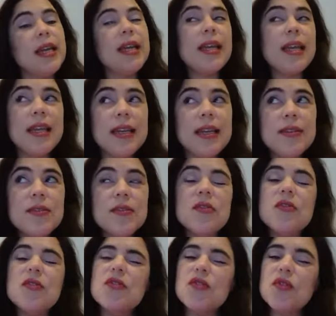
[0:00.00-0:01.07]
is
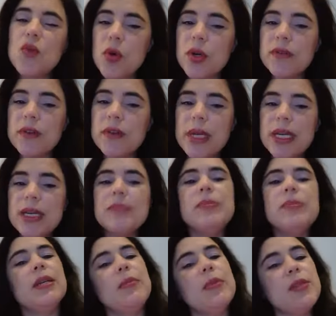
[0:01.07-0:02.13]
sort of a makeup
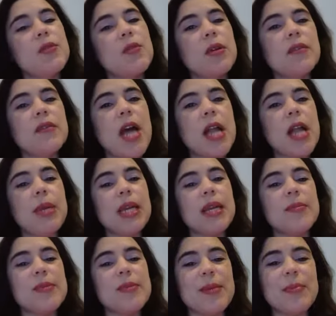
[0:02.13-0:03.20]
tip and sort of not a
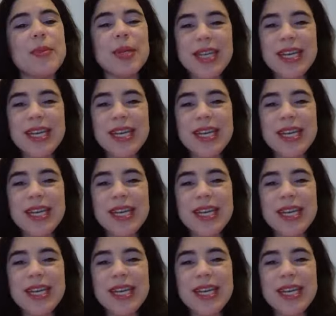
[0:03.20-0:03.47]
makeup tip.